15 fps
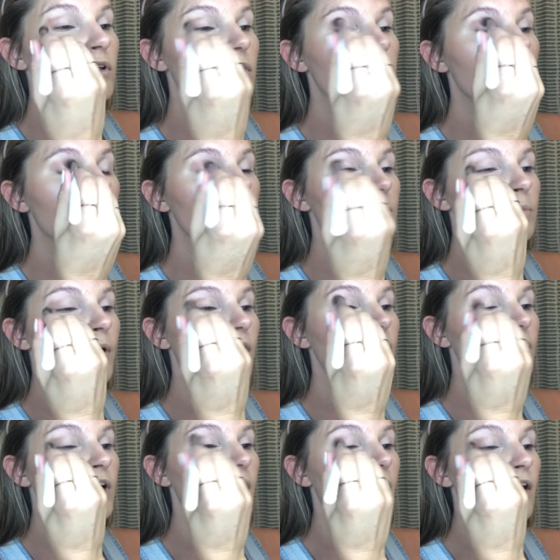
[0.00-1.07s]
literally
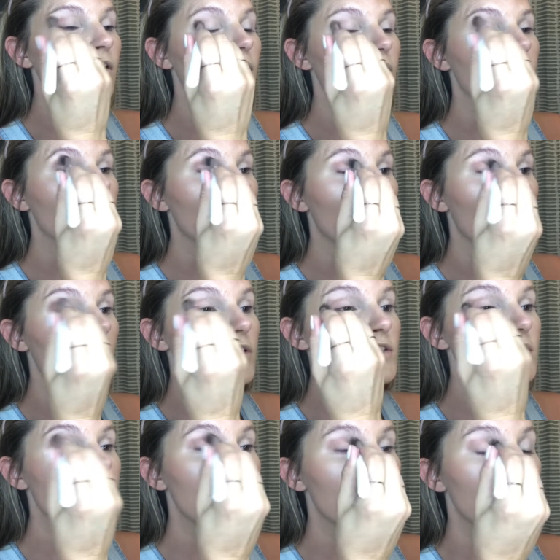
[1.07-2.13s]
buff it out
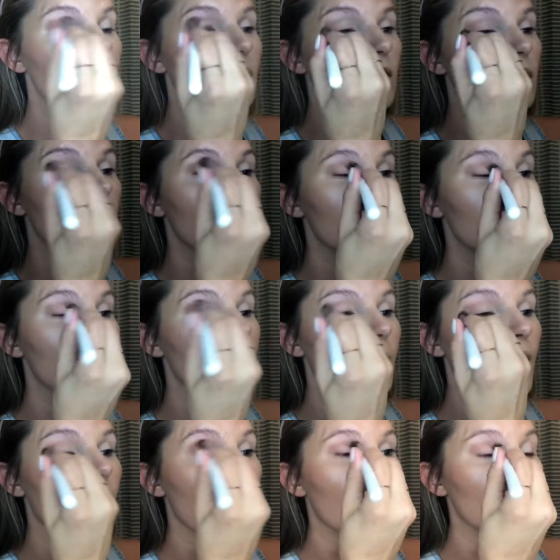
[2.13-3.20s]
across
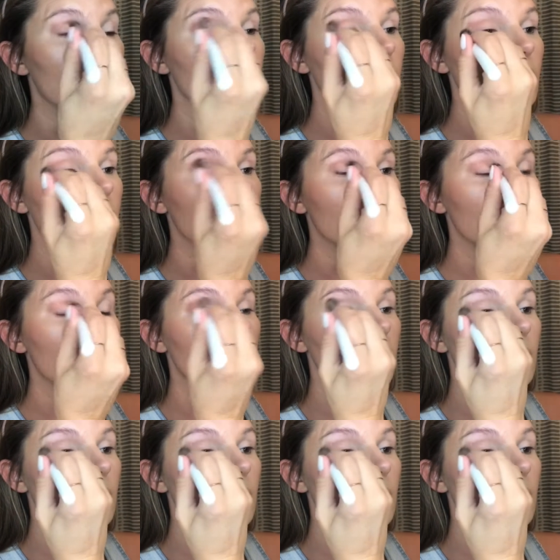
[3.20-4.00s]
my lid